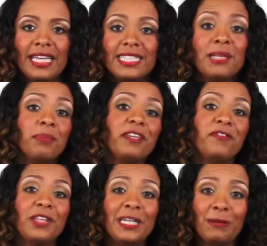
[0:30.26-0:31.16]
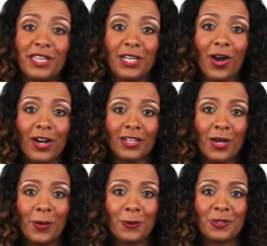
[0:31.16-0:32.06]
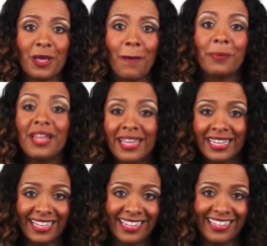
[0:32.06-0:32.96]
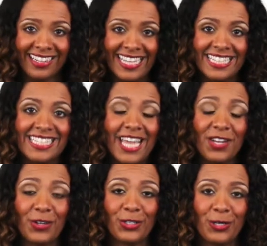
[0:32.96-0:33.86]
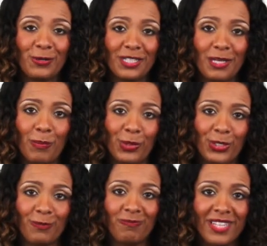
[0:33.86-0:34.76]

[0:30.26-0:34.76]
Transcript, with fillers: Simply fill it with a garden hose plug it in and set your chosen temperature.